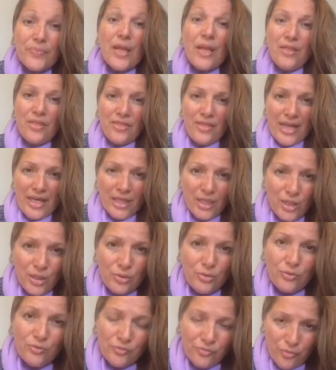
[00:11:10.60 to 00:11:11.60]
thank
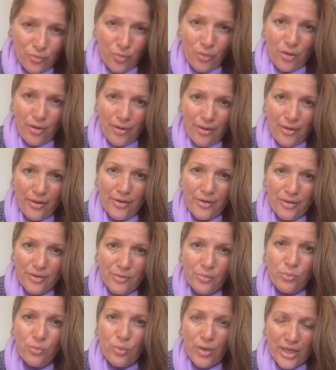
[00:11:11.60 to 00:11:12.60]
you for
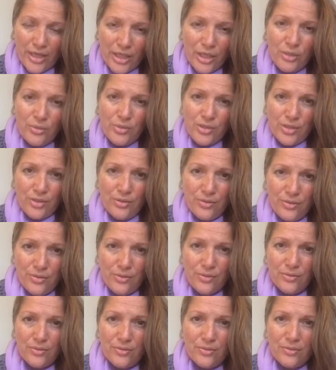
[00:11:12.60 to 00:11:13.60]
what you do,
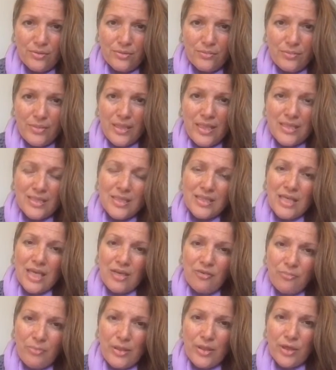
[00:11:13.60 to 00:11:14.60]
because it
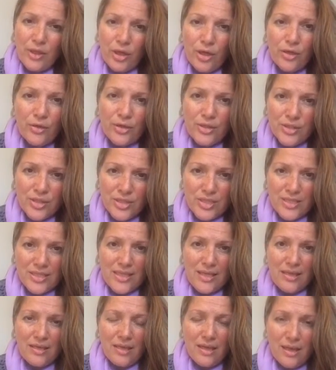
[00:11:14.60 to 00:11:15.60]
gave me the courage to
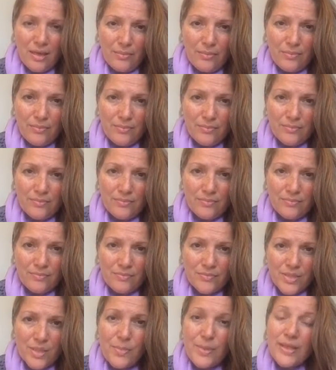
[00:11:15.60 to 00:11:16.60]
stand up,
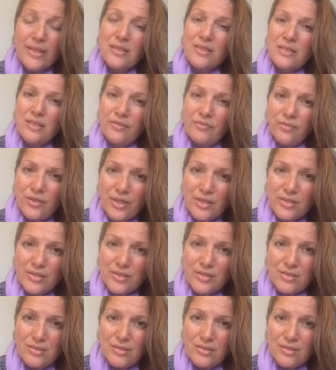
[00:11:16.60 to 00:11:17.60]
to make the
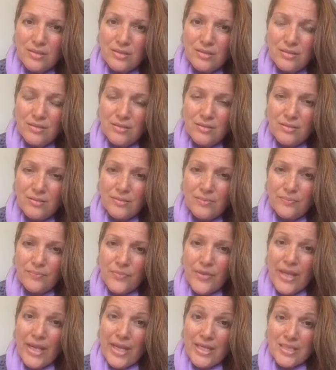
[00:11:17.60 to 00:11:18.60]
difference,
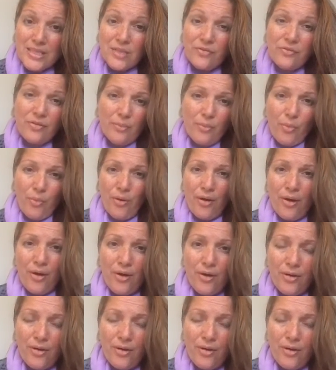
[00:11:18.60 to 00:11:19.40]
to ask for more.